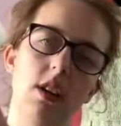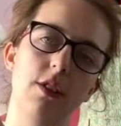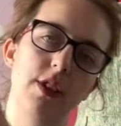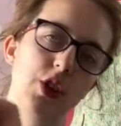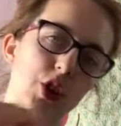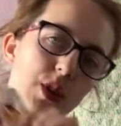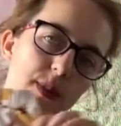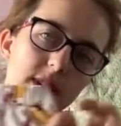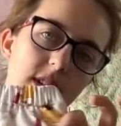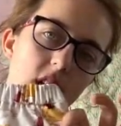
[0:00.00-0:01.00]
of the Juniper
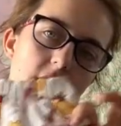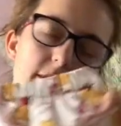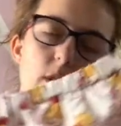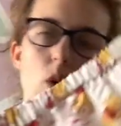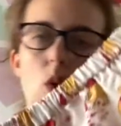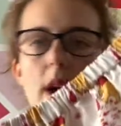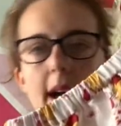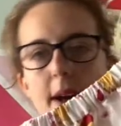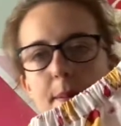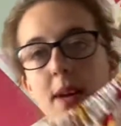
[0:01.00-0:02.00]
skirt for
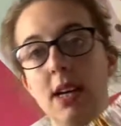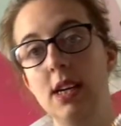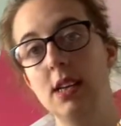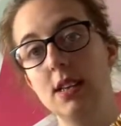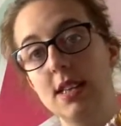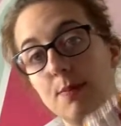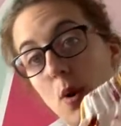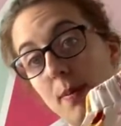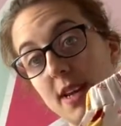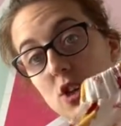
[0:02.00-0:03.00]

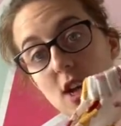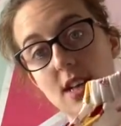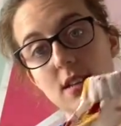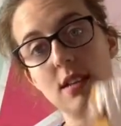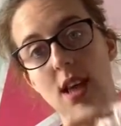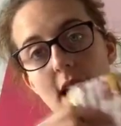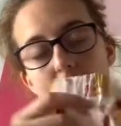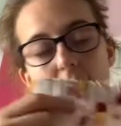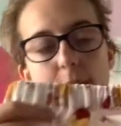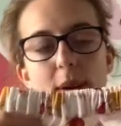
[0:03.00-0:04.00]
Poppy and Jazz.
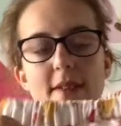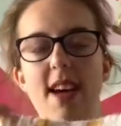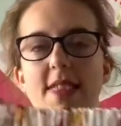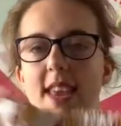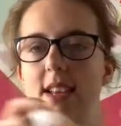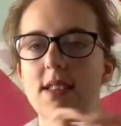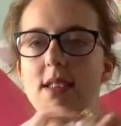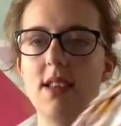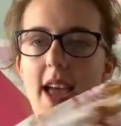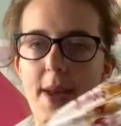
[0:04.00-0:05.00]
I've had this
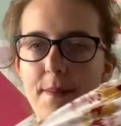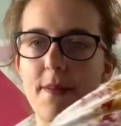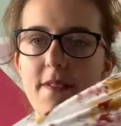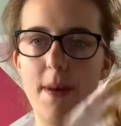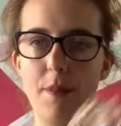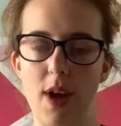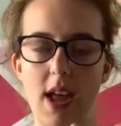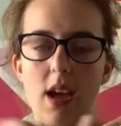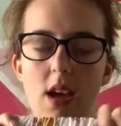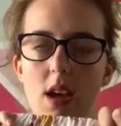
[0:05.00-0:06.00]

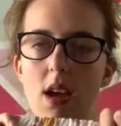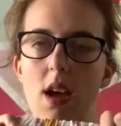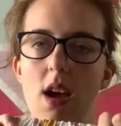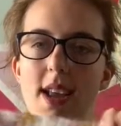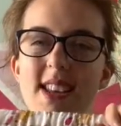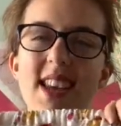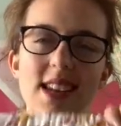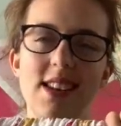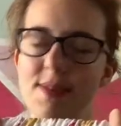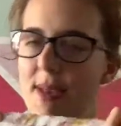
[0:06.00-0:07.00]
fabric. I
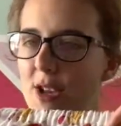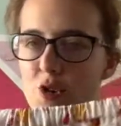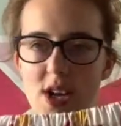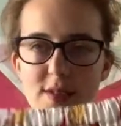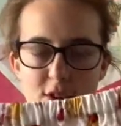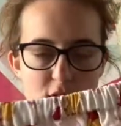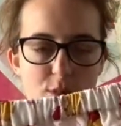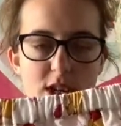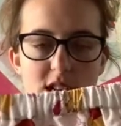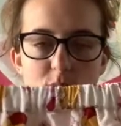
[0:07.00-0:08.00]
intended to make a dress for her when
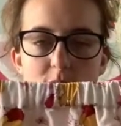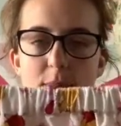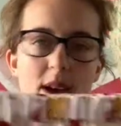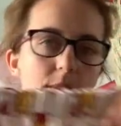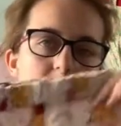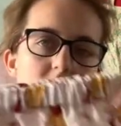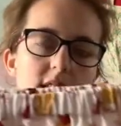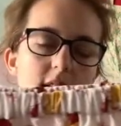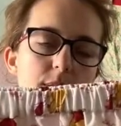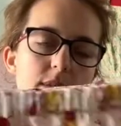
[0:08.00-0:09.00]
she was about
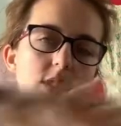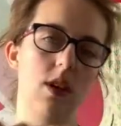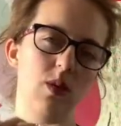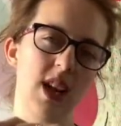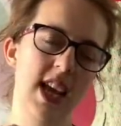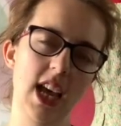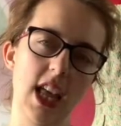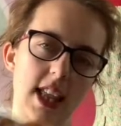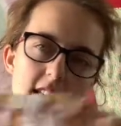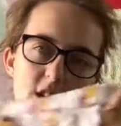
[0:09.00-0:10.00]
6 months old, and then I